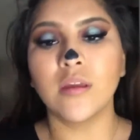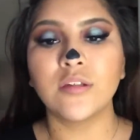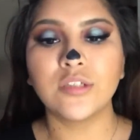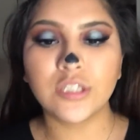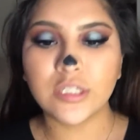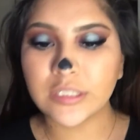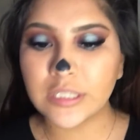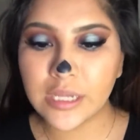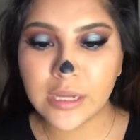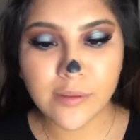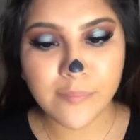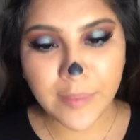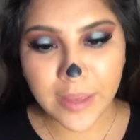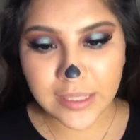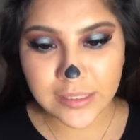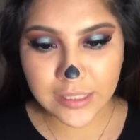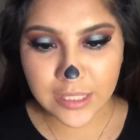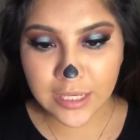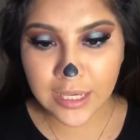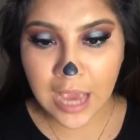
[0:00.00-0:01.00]
just like a
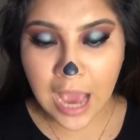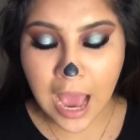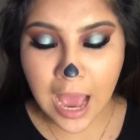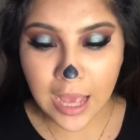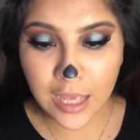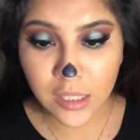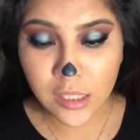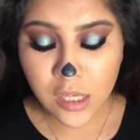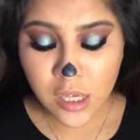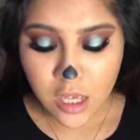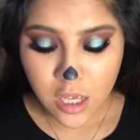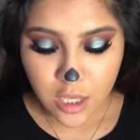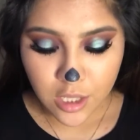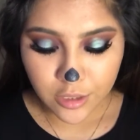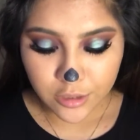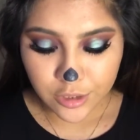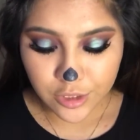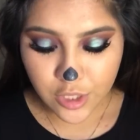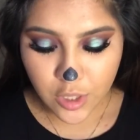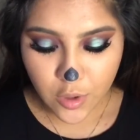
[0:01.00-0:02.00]
basic cat.
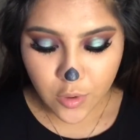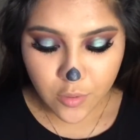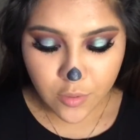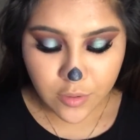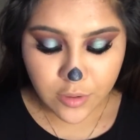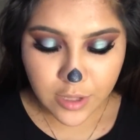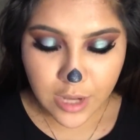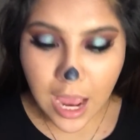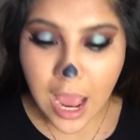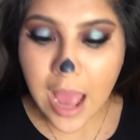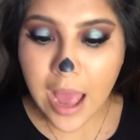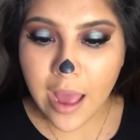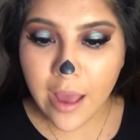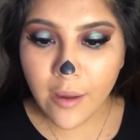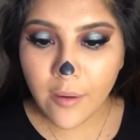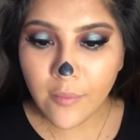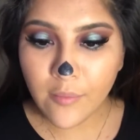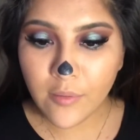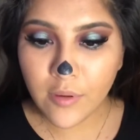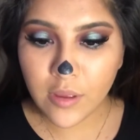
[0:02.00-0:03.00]
So
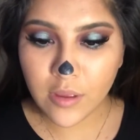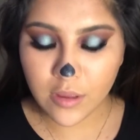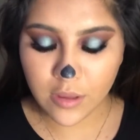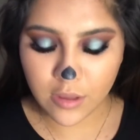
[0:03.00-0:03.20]
now